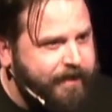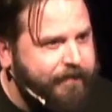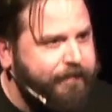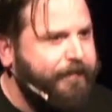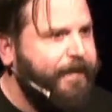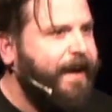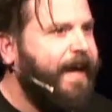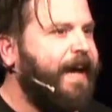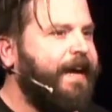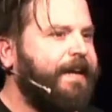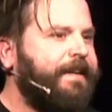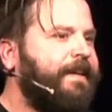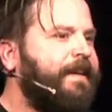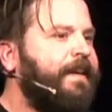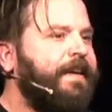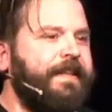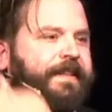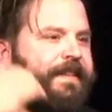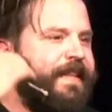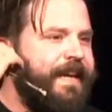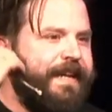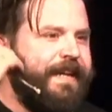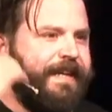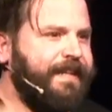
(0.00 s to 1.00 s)
in the fact
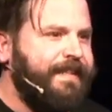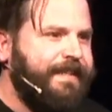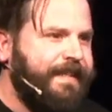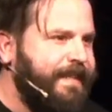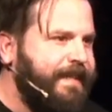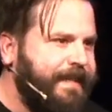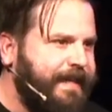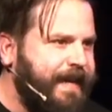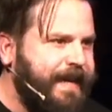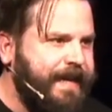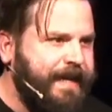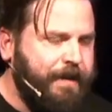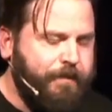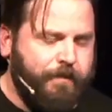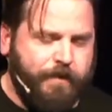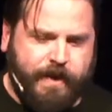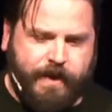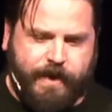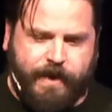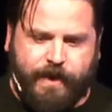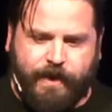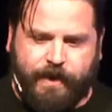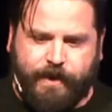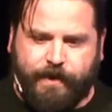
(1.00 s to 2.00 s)
that he did it
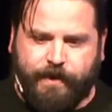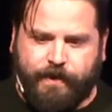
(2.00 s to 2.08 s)
anyway.